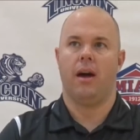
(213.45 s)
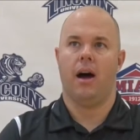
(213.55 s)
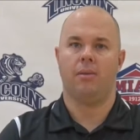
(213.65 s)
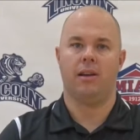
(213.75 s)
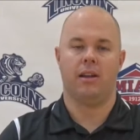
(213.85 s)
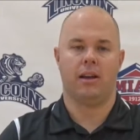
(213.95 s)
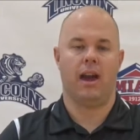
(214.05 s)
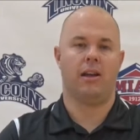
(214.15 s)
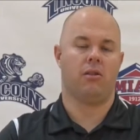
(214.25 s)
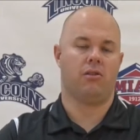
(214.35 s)
uh, Dylan
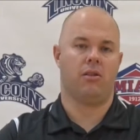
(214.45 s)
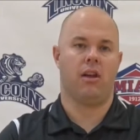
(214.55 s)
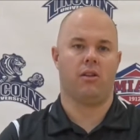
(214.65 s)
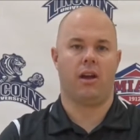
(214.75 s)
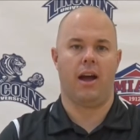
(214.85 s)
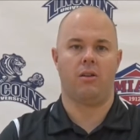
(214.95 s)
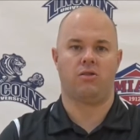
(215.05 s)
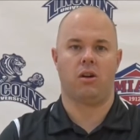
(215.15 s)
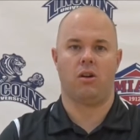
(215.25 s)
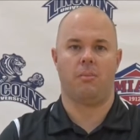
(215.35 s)
Kaler is another guy who
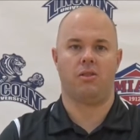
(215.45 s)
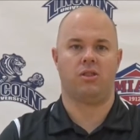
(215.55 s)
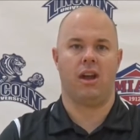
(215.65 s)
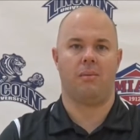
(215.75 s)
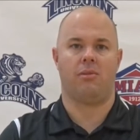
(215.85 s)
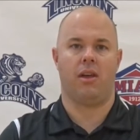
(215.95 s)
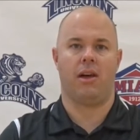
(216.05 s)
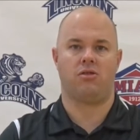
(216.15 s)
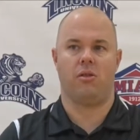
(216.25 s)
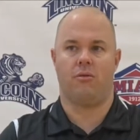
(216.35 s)
started a bunch of games
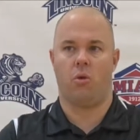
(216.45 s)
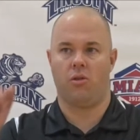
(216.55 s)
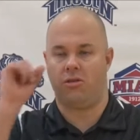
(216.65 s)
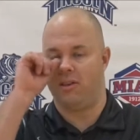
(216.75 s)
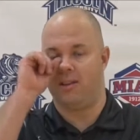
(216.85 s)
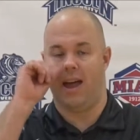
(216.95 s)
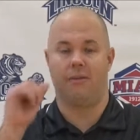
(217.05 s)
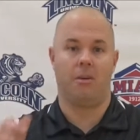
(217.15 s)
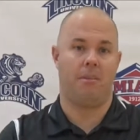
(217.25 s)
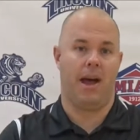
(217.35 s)
last year for us, and he's kind of
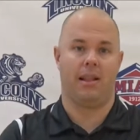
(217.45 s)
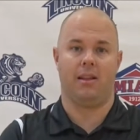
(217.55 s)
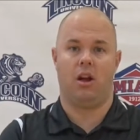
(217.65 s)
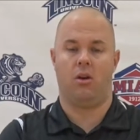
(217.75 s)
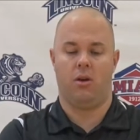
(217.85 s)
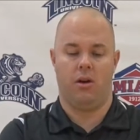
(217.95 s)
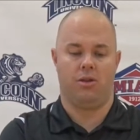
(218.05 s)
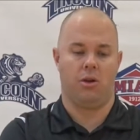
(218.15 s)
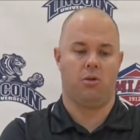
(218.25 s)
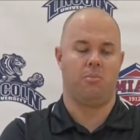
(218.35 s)
in the battle there at
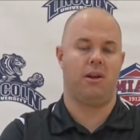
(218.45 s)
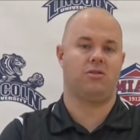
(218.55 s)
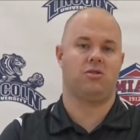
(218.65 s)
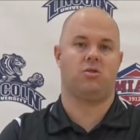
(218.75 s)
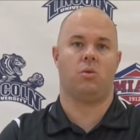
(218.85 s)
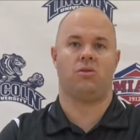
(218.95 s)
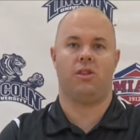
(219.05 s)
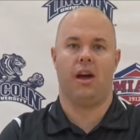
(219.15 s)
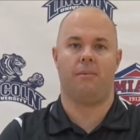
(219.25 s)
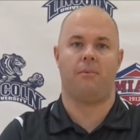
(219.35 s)
third base and
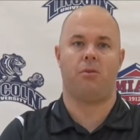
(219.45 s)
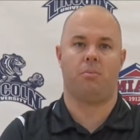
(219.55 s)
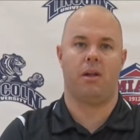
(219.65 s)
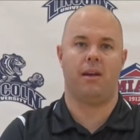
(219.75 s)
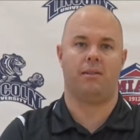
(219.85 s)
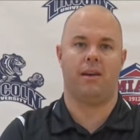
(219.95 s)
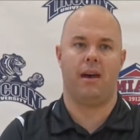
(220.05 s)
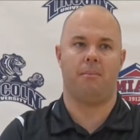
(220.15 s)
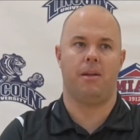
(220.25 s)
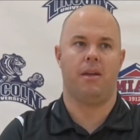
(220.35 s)
shortstop for playing
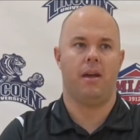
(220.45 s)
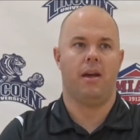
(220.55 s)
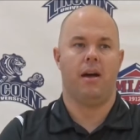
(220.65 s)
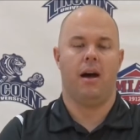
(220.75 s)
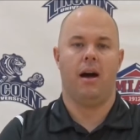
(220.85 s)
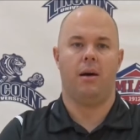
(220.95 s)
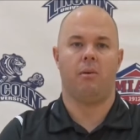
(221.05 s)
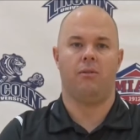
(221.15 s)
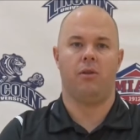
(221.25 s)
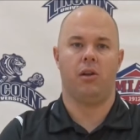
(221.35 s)
time. But uh,
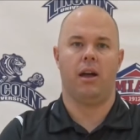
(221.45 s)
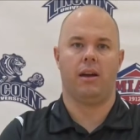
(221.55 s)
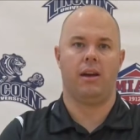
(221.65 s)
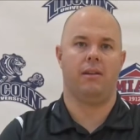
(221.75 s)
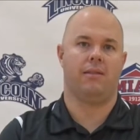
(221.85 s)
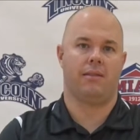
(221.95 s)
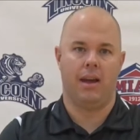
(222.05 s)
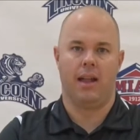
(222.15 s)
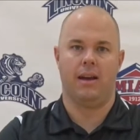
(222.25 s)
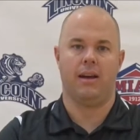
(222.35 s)
we feel like he's
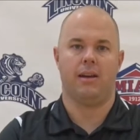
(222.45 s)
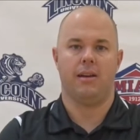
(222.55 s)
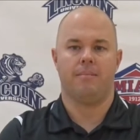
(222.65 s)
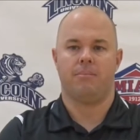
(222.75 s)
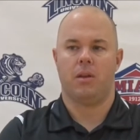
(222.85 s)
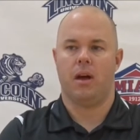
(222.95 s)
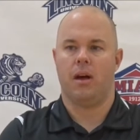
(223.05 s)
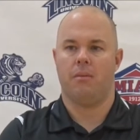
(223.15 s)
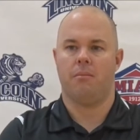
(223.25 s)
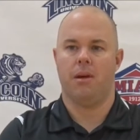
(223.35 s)
kind of
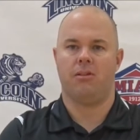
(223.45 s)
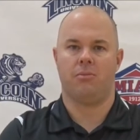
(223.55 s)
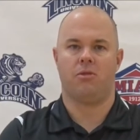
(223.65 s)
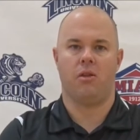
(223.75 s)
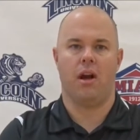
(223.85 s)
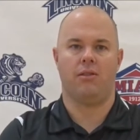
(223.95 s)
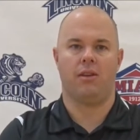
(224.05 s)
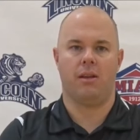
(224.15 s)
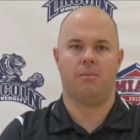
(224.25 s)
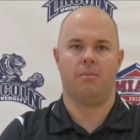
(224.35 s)
uh, made some strides
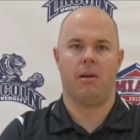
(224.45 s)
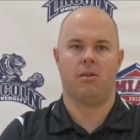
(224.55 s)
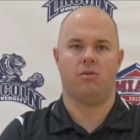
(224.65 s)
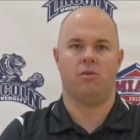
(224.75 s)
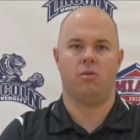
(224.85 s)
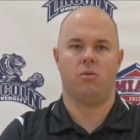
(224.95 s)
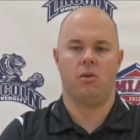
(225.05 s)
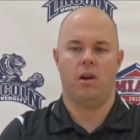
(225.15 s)
to get better too.